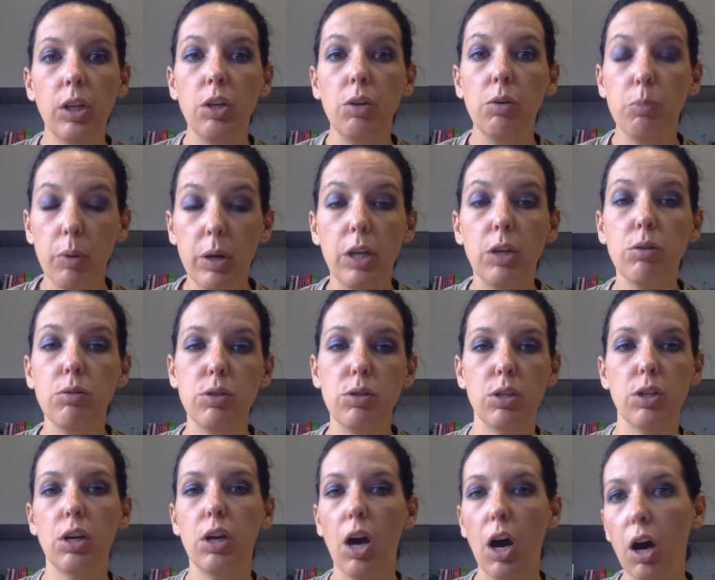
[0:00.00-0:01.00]
used to
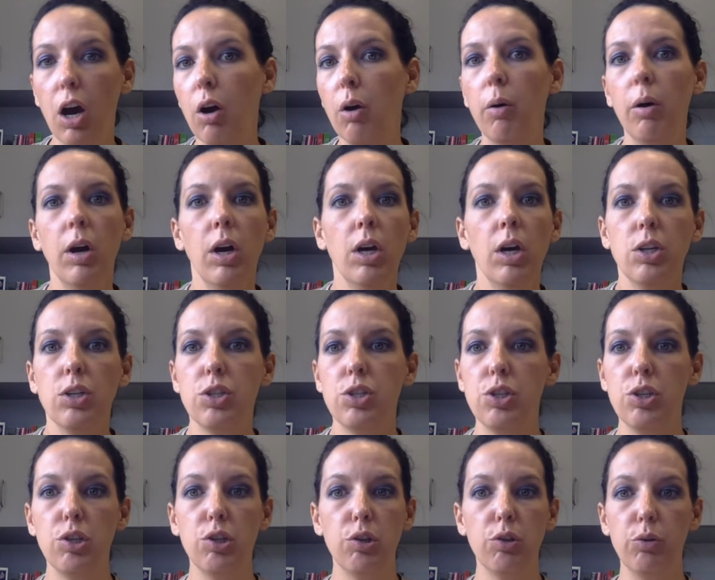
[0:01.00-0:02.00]
go
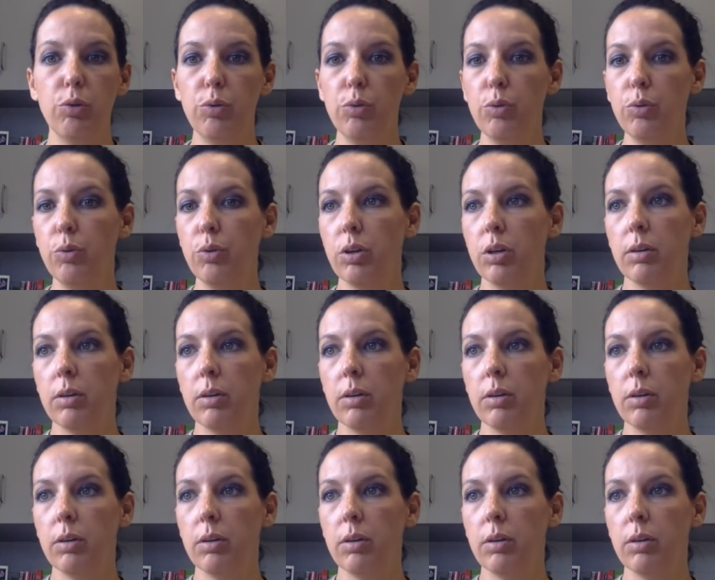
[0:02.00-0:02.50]
to,